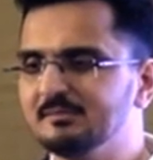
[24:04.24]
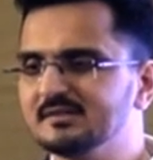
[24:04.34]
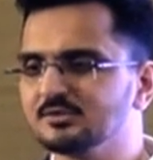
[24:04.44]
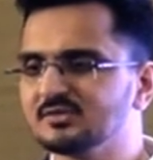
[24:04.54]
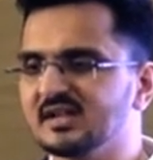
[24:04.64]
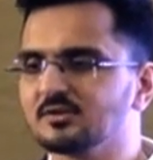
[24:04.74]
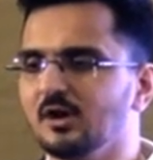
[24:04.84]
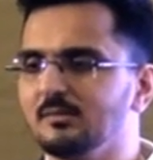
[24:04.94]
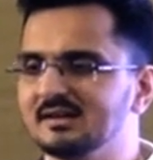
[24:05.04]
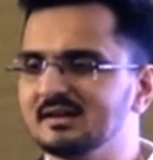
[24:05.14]
episodes are
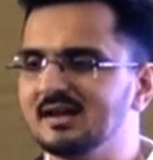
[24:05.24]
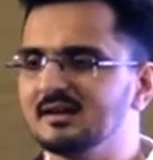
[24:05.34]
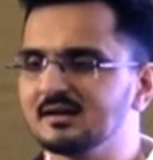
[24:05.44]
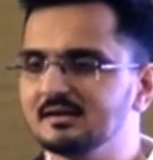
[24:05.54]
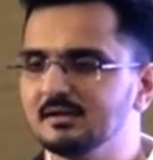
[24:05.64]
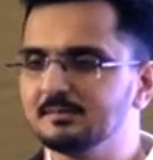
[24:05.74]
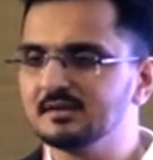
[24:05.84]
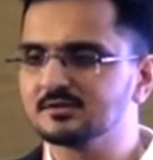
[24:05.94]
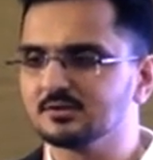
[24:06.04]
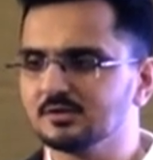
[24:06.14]
common in elderly
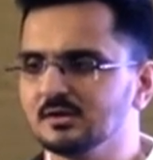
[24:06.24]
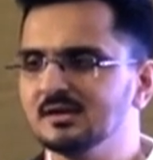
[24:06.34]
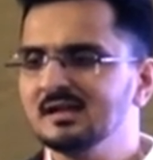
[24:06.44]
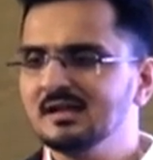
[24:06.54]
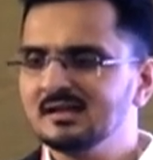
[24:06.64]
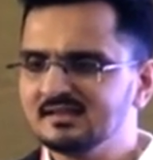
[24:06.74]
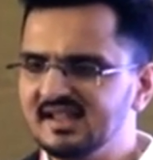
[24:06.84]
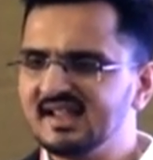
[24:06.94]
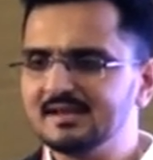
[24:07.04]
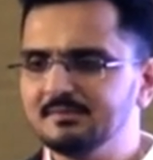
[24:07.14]
people, so
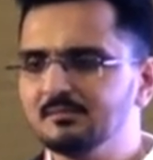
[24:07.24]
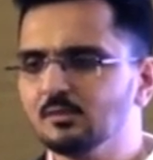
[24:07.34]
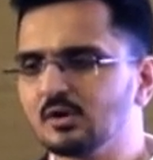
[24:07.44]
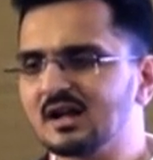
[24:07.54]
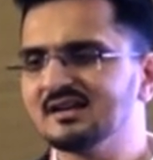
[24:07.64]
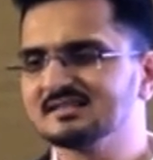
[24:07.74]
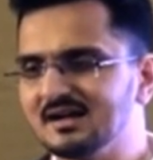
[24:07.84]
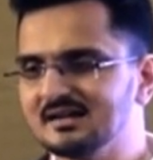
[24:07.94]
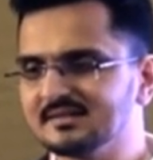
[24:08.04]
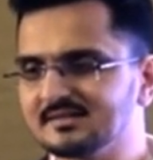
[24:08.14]
they can be more
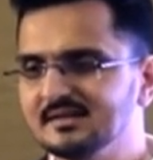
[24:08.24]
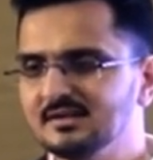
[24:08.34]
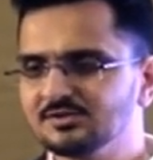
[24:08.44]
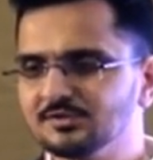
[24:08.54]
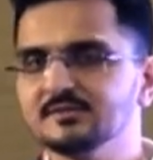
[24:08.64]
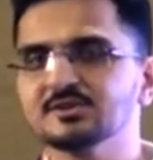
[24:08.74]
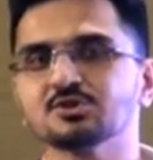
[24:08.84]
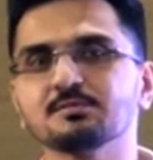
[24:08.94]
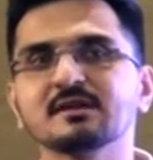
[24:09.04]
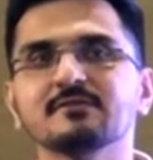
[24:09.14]
hazardous. So we
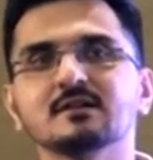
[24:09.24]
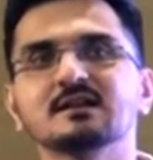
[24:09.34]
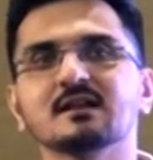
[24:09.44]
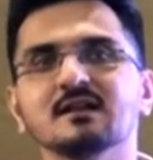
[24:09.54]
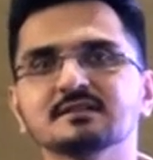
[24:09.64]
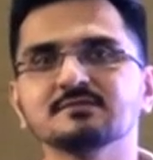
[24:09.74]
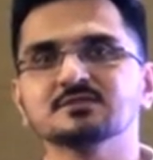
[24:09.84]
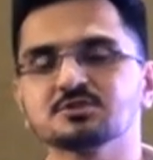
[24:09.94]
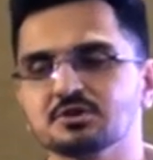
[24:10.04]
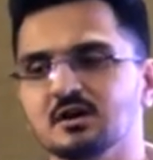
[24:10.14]
should prefer drugs
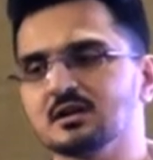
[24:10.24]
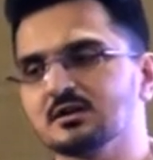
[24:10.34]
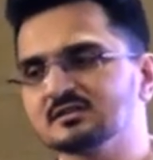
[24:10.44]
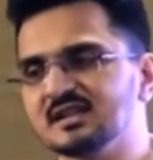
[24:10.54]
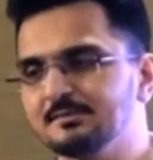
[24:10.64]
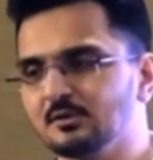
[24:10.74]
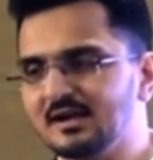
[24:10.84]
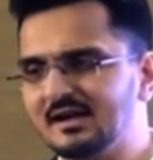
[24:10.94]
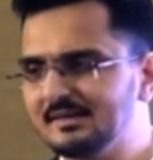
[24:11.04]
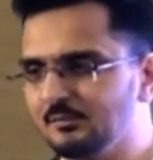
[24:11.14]
which do not cause
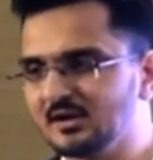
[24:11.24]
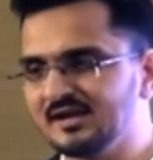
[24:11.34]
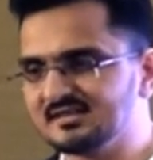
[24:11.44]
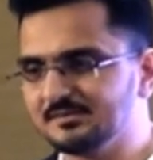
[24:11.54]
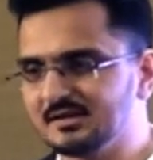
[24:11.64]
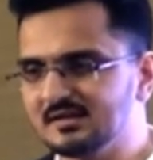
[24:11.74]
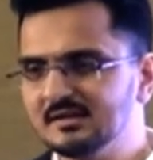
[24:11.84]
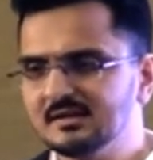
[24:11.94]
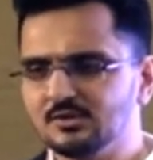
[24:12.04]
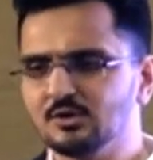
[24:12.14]
hypoglycemia,
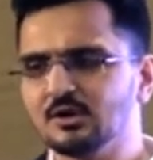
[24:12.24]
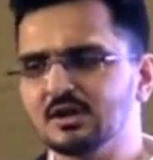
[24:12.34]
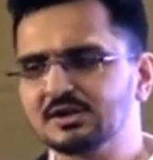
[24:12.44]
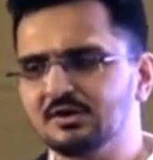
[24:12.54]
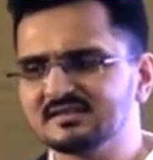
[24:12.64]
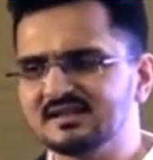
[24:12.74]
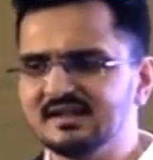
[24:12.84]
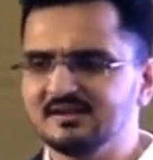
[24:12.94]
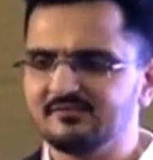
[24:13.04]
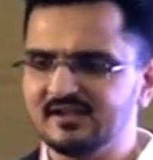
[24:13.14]
do not cause
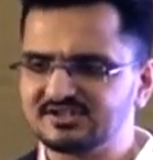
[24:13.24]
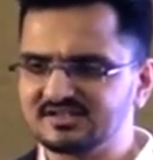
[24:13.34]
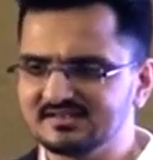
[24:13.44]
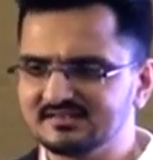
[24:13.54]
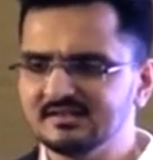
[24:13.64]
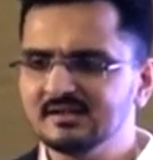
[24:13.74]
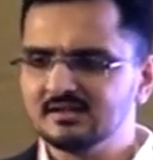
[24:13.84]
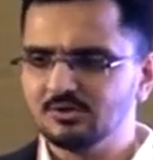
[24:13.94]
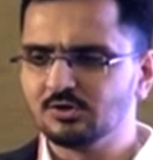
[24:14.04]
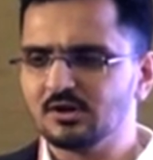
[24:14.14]
any infections,
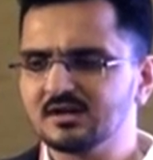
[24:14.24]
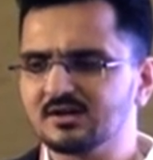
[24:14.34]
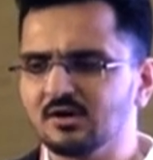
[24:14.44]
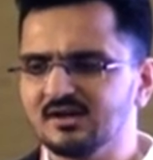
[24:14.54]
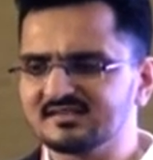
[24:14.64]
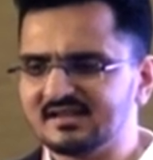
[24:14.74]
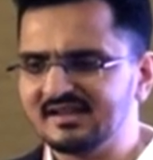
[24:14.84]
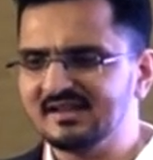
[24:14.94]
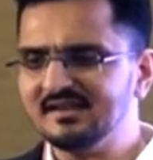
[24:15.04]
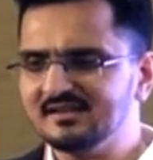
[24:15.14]
do not cause
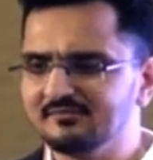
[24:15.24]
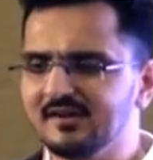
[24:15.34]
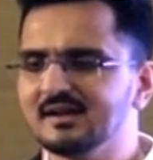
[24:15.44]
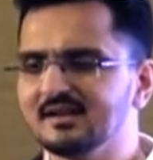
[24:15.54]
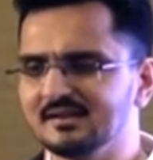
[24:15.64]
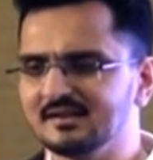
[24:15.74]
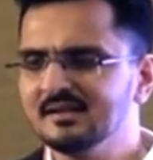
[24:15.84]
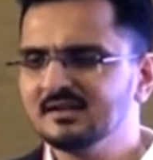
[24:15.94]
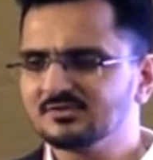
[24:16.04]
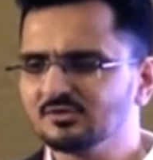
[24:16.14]
any weight gain.
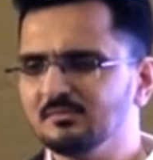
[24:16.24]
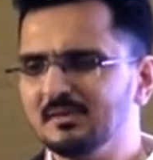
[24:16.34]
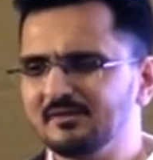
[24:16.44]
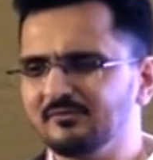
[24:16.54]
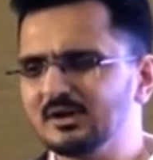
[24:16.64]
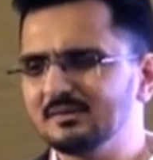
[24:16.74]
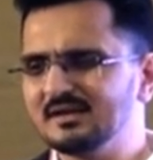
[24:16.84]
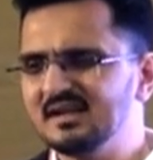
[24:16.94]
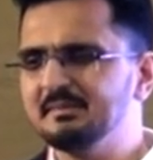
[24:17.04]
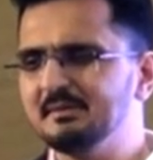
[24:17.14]
So
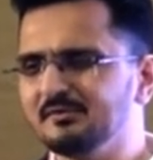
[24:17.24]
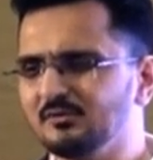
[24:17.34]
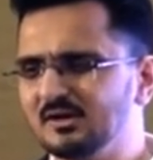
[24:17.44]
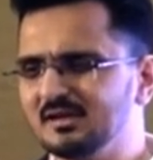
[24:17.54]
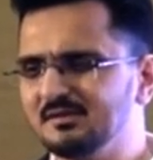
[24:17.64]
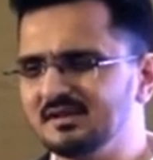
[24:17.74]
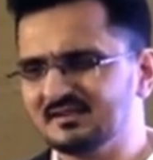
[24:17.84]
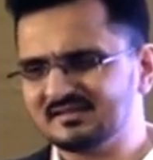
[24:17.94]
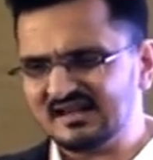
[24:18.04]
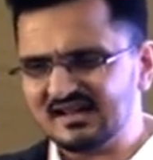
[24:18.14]
metformin, DPP-4
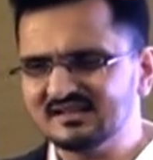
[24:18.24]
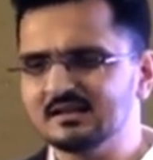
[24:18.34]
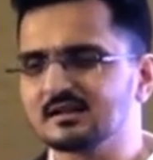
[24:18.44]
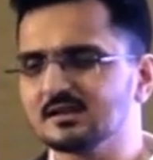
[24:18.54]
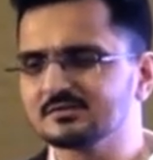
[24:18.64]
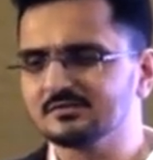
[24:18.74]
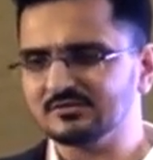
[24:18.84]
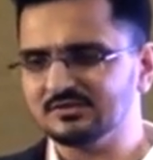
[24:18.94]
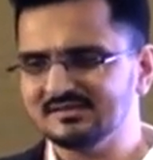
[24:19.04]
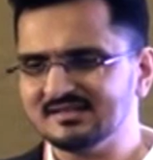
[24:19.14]
inhibitors are the drugs of
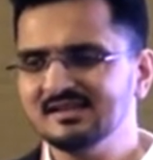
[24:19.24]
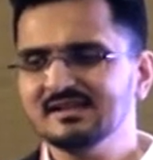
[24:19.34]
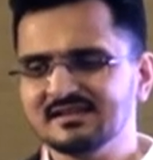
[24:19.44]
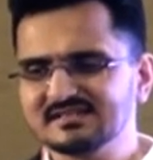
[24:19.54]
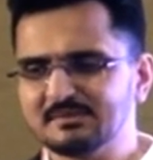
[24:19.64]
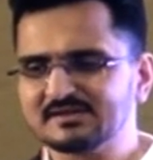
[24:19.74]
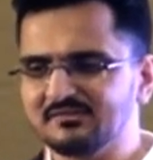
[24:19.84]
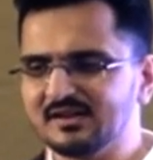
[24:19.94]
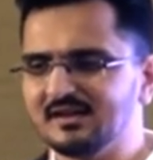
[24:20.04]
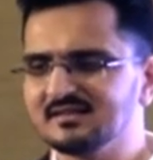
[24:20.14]
choice. In
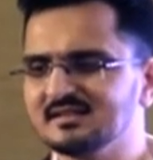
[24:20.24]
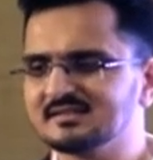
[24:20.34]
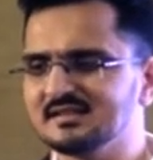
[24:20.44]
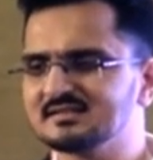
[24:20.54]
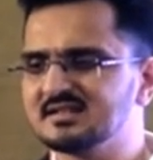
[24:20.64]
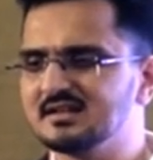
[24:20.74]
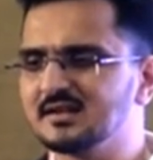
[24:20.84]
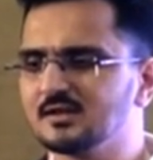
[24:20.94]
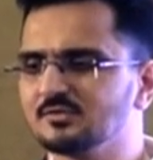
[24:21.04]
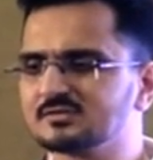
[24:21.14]
specific cases,
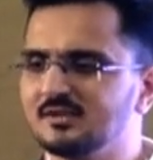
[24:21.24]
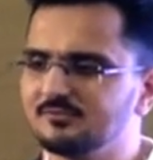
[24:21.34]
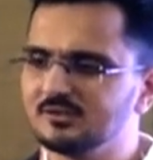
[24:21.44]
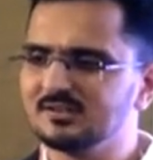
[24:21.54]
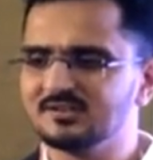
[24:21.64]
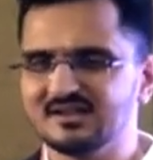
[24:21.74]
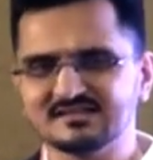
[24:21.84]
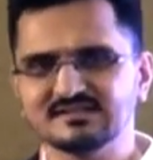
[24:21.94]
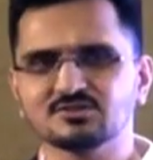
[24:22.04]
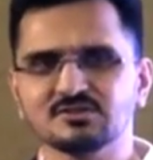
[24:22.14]
SGLT2, sulfonylureas,
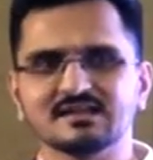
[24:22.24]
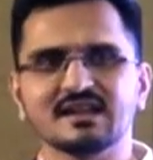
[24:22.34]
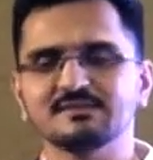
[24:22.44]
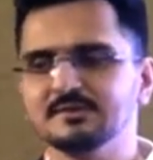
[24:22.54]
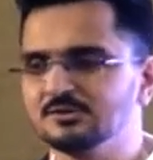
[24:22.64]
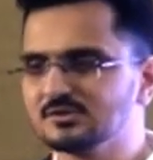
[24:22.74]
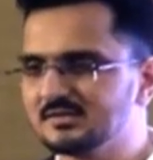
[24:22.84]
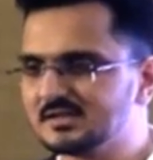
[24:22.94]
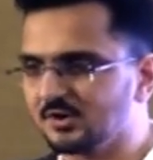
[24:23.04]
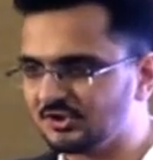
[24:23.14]
insulin can be used
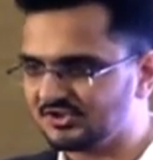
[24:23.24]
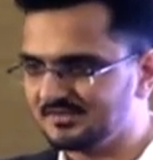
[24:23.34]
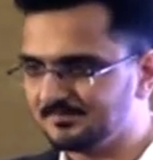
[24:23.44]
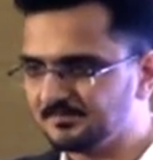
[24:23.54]
with caution.